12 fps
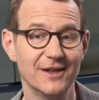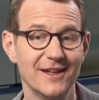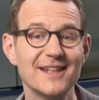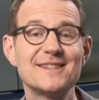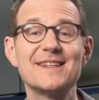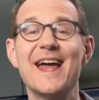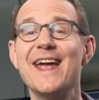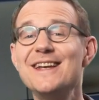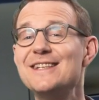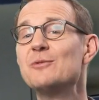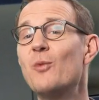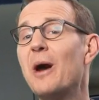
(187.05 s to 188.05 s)
That's
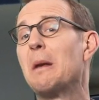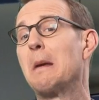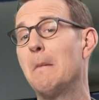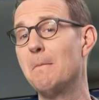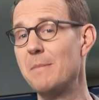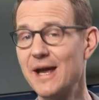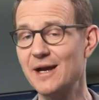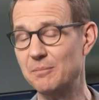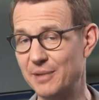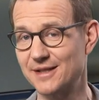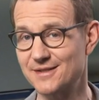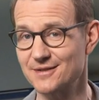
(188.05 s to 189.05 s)
eighty-one
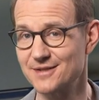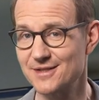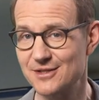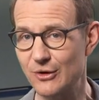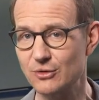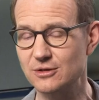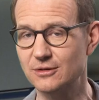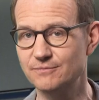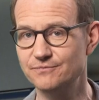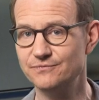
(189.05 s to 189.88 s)
megapixels in total.